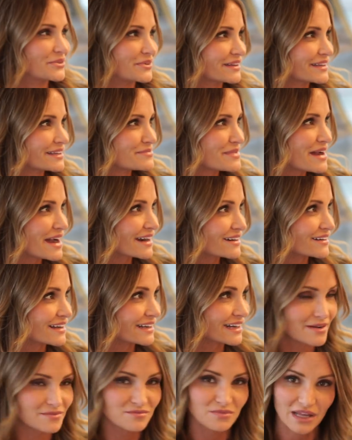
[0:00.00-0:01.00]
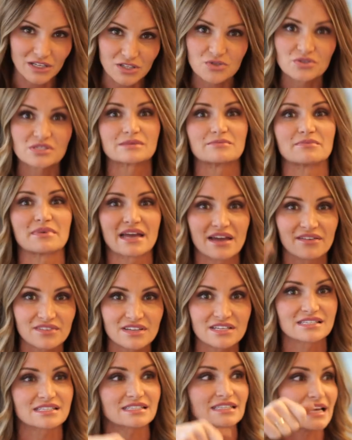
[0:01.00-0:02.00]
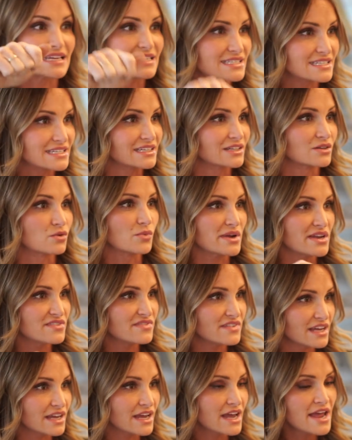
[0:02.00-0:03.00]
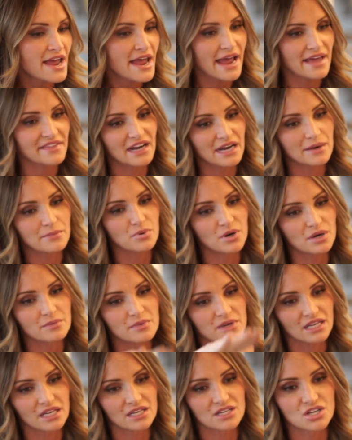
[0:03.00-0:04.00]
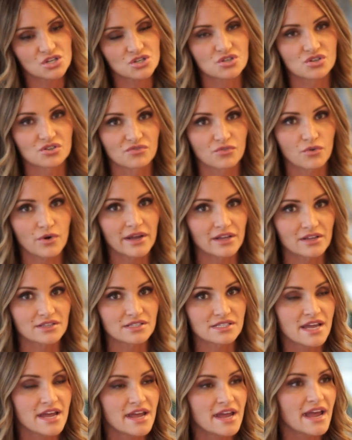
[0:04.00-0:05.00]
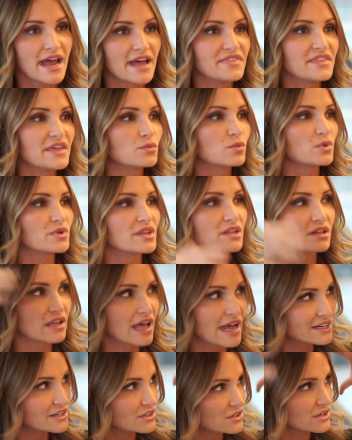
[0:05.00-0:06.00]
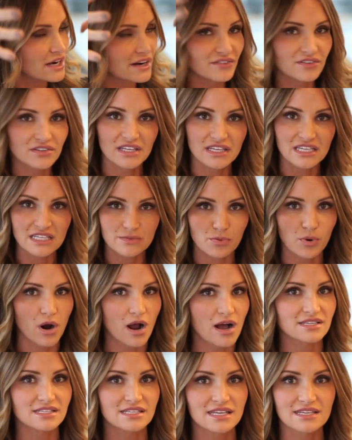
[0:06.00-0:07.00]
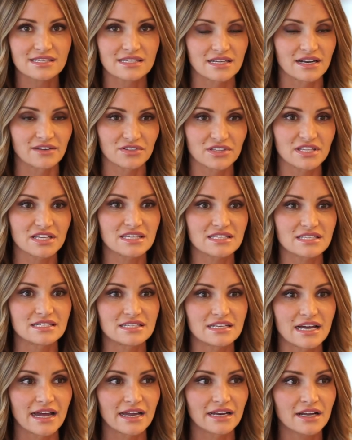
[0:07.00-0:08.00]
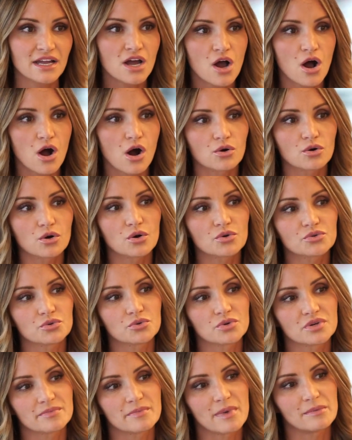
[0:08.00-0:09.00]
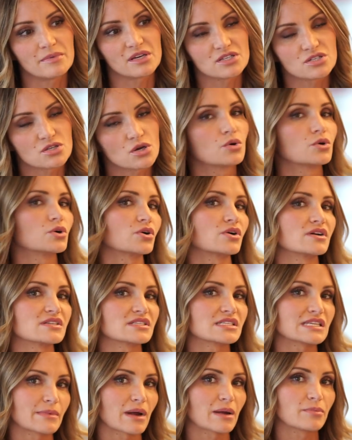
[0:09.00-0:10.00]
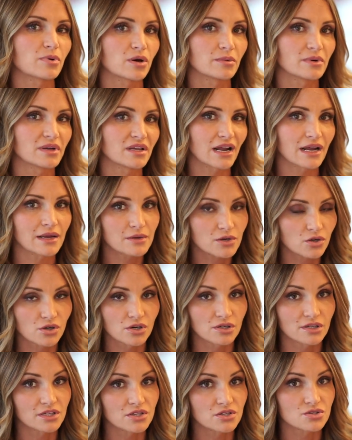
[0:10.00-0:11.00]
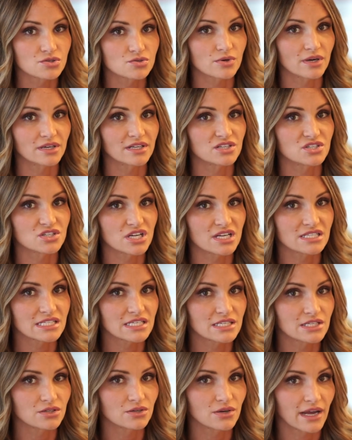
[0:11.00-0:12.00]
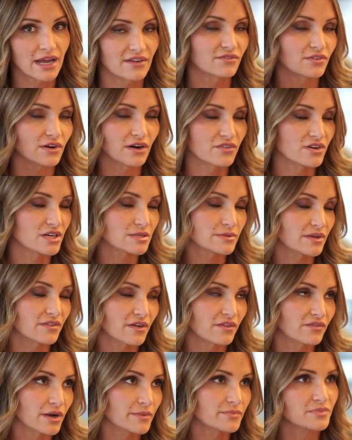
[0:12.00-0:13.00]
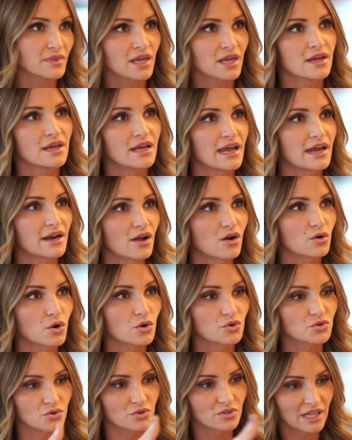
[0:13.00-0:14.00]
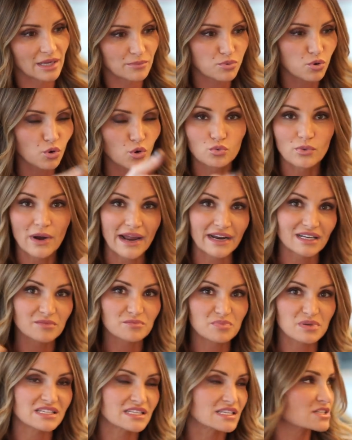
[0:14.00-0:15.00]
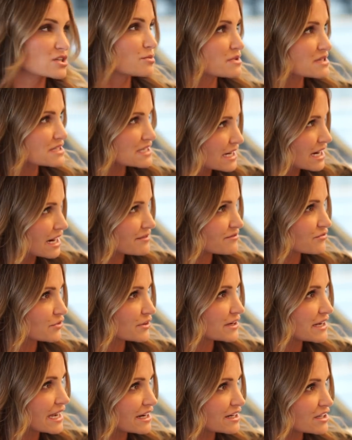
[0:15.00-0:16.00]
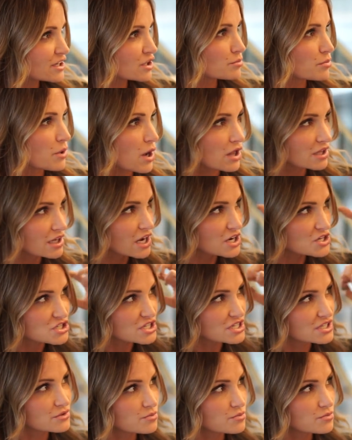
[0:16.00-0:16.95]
really matter. Like, I'm like doing some heavy slicing and weaving, and then I put them in conditioner foils. And then when the lightener and everything is processed and everything's done, I'll go through with maybe a toner, a semi-permanent. I currently use Redken Shades EQ. I have forever, it's my favorite. And I'll go through and like pull random pieces, almost like I'm freehanding or balayaging